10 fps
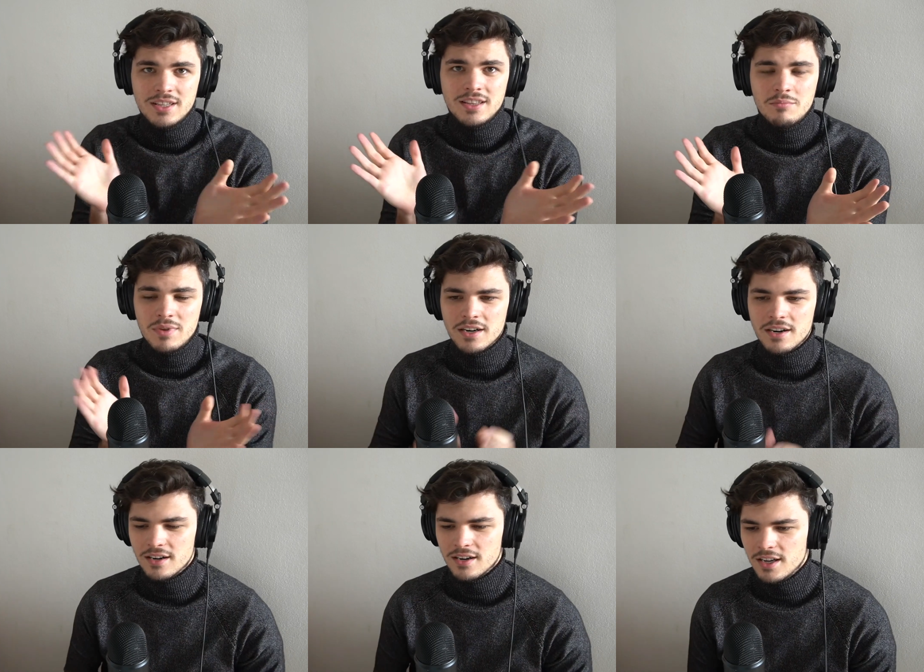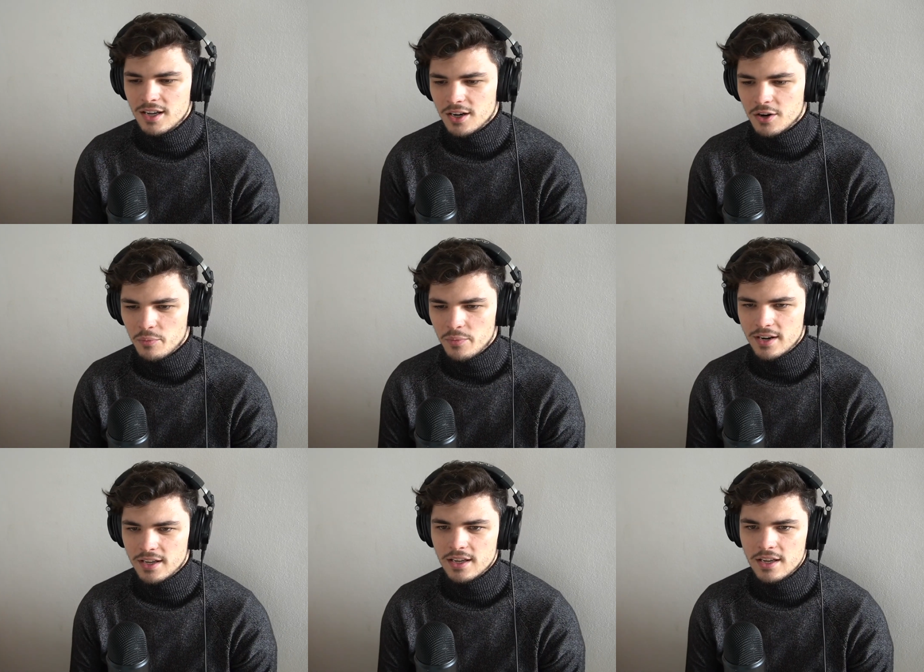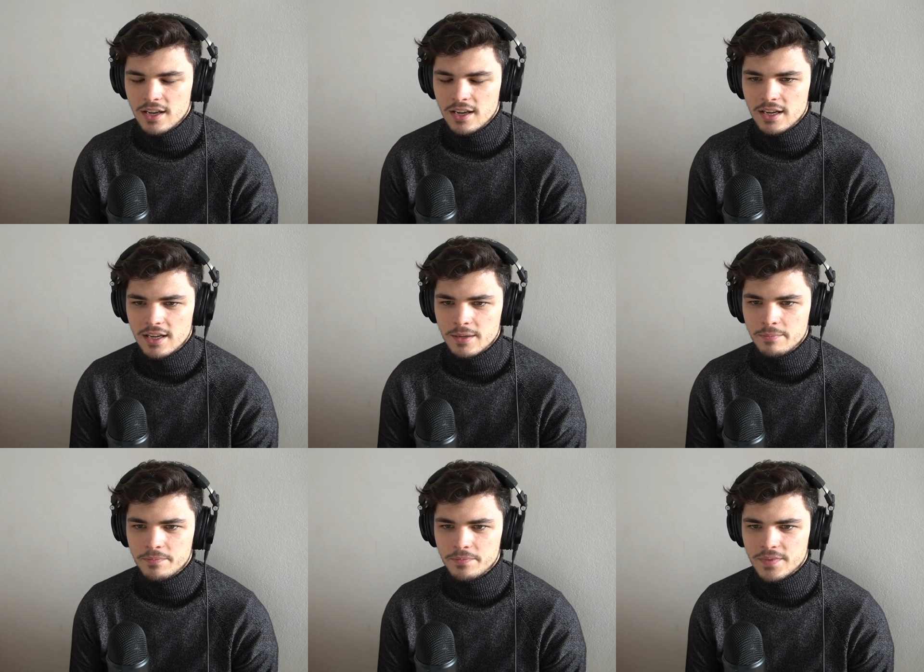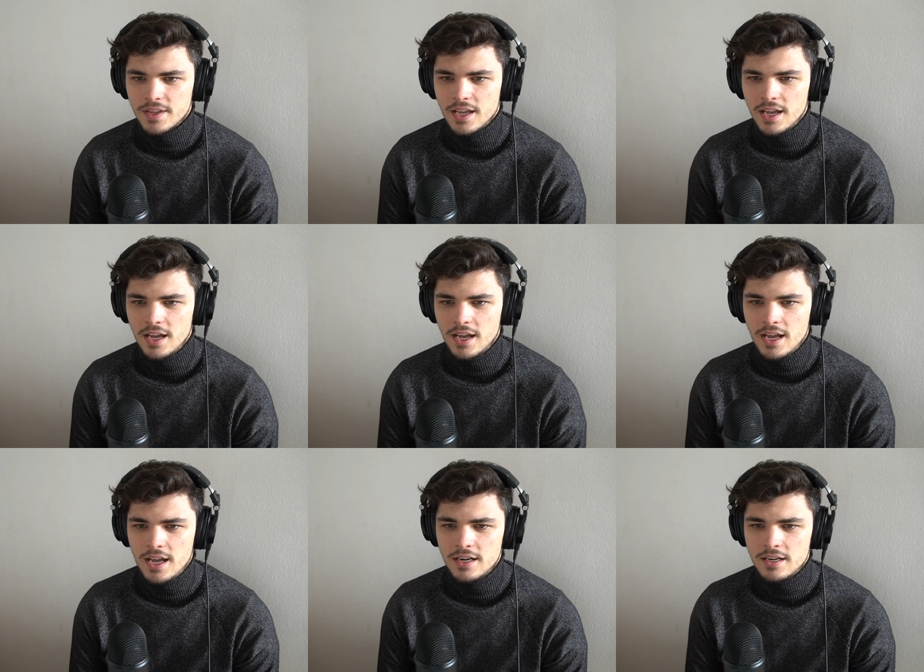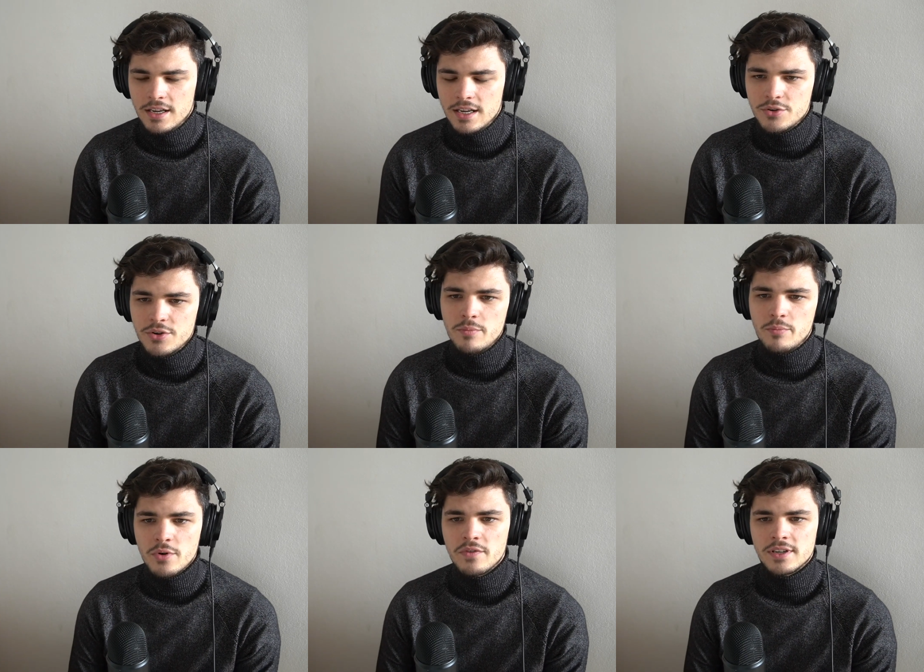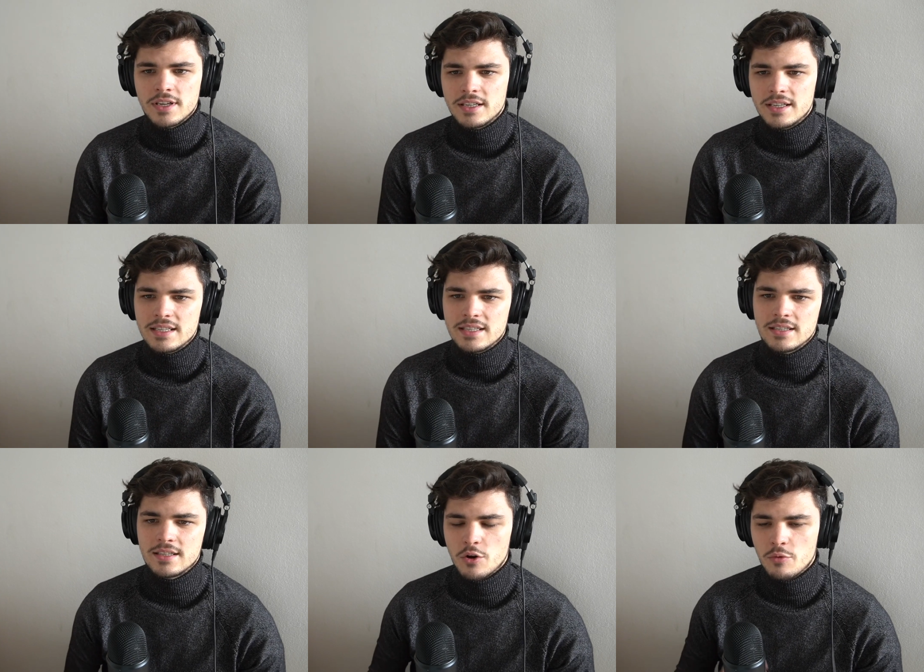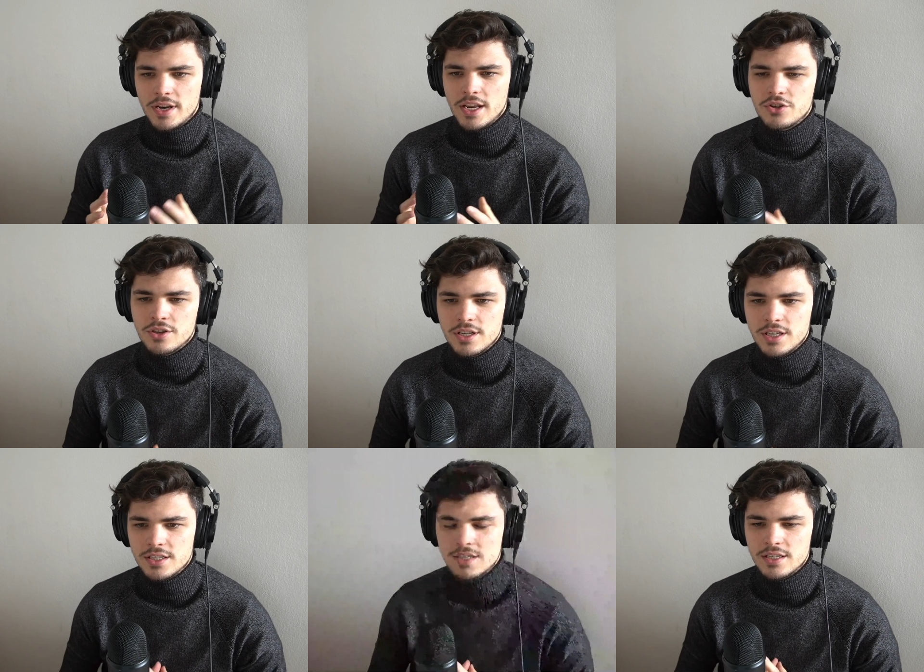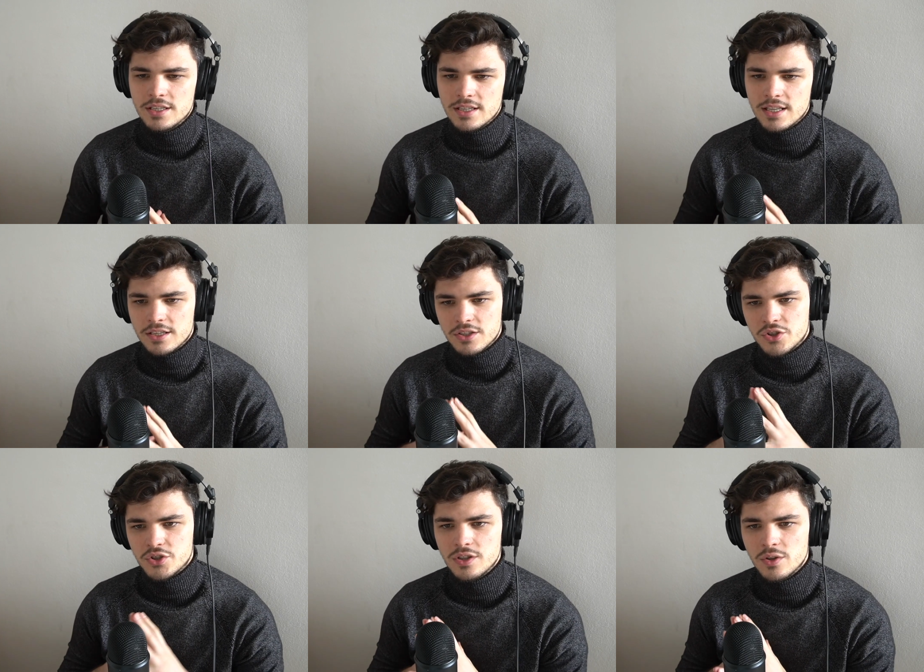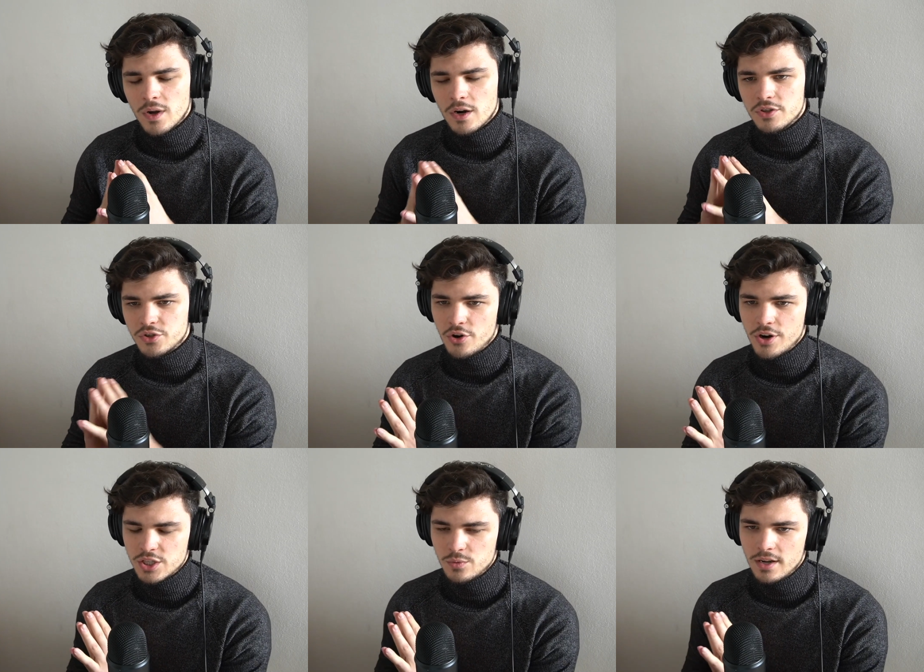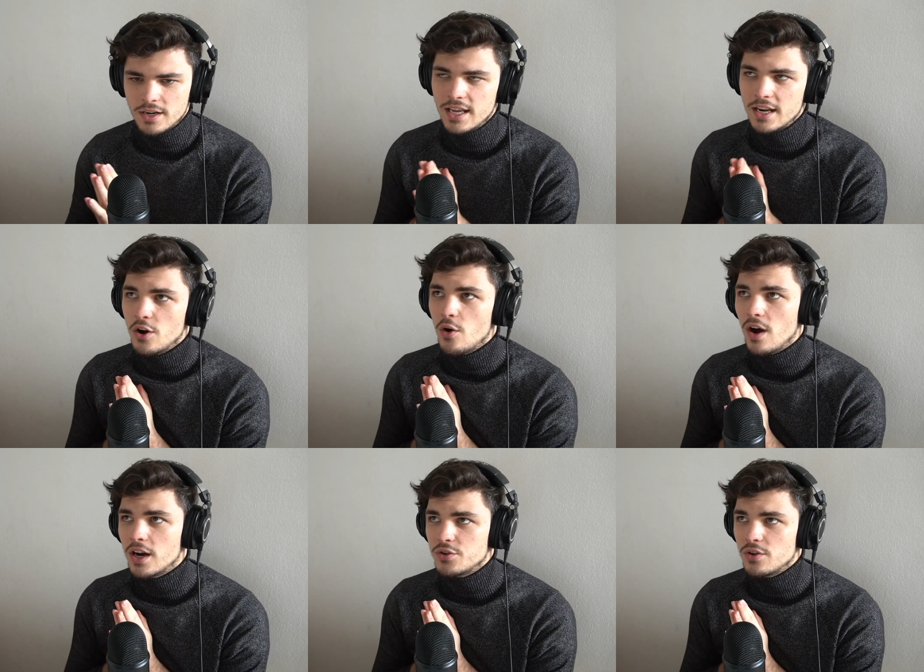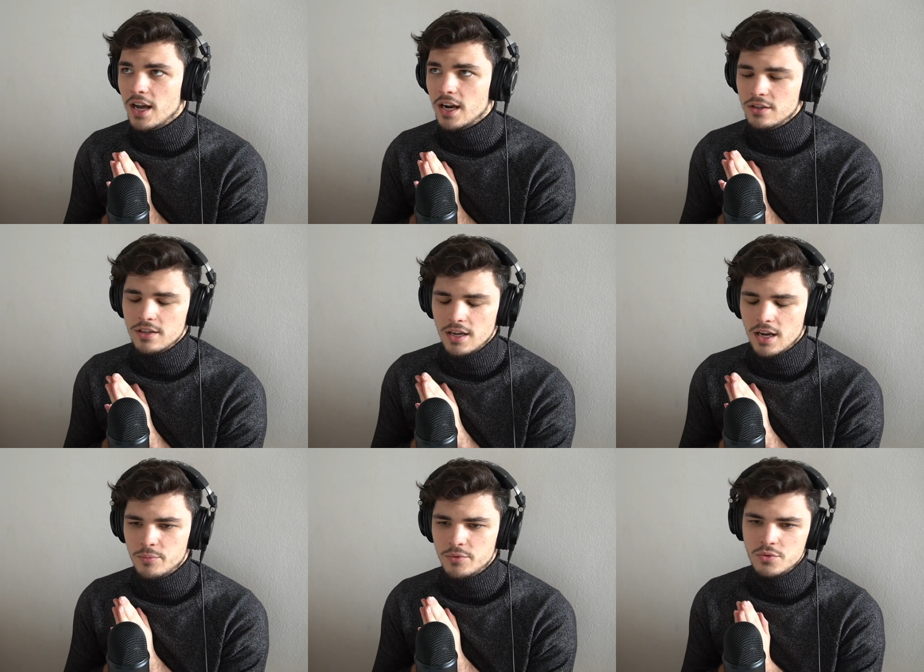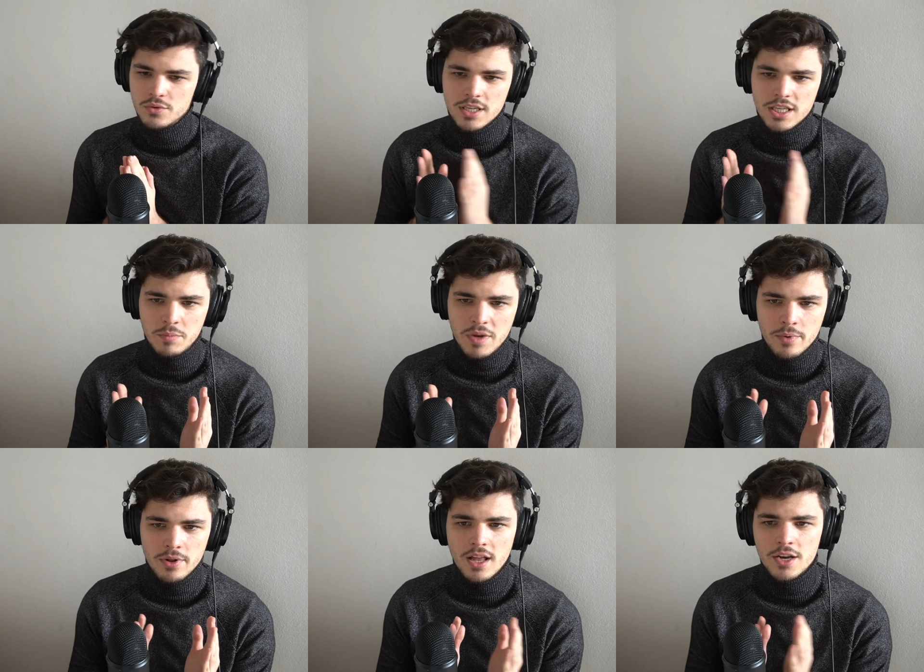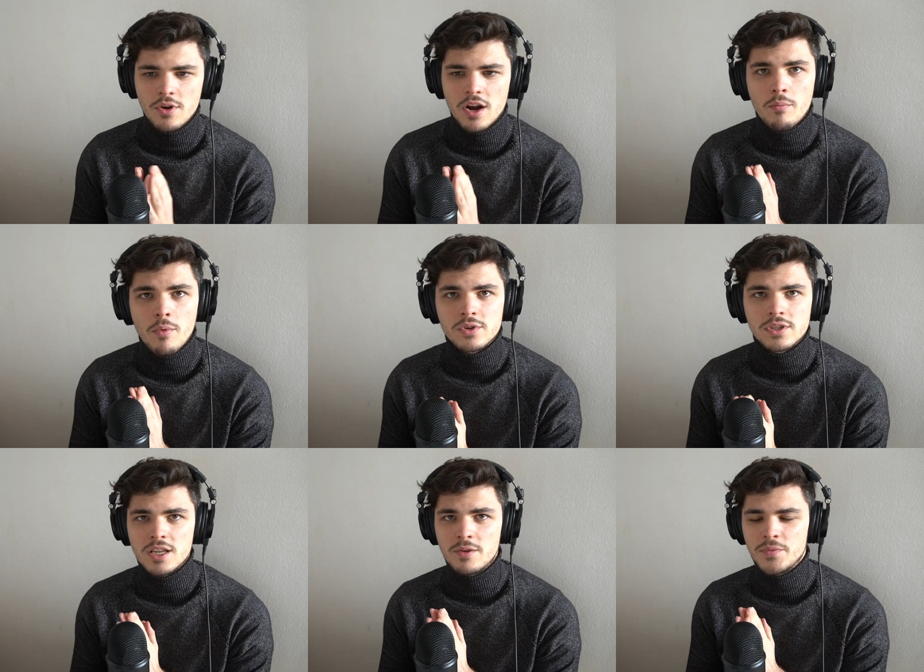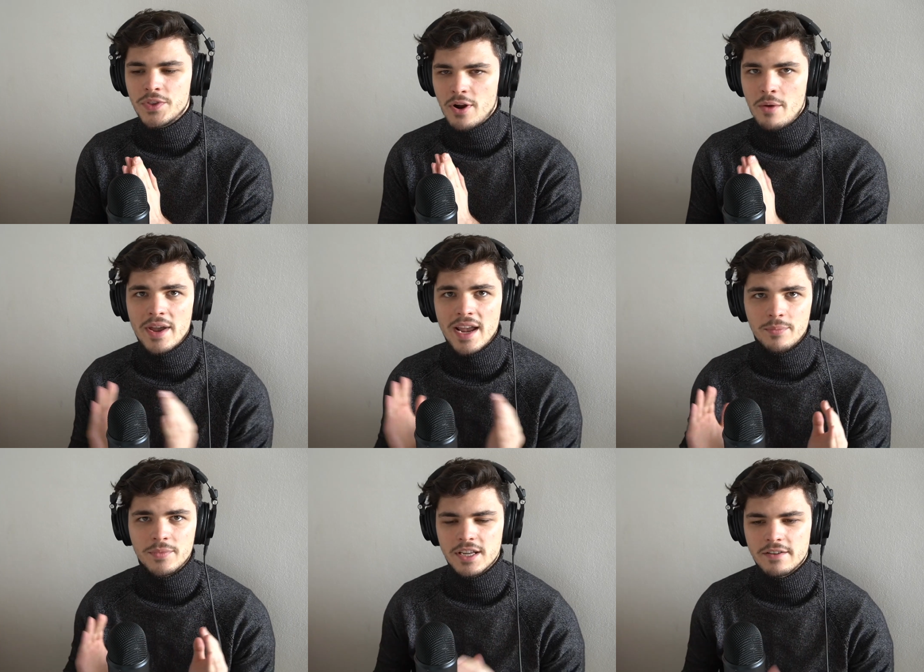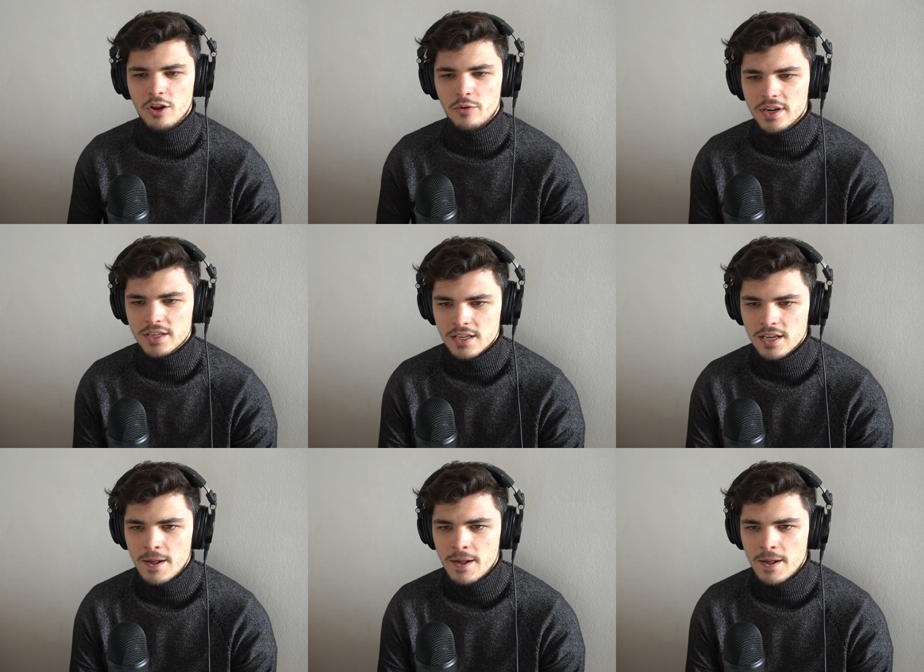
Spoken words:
in the bigger company. Um, and it's really proven that this combination is like this one of the strongest one. It can go actually up to 6 people, and you are mostly ramping up the developers.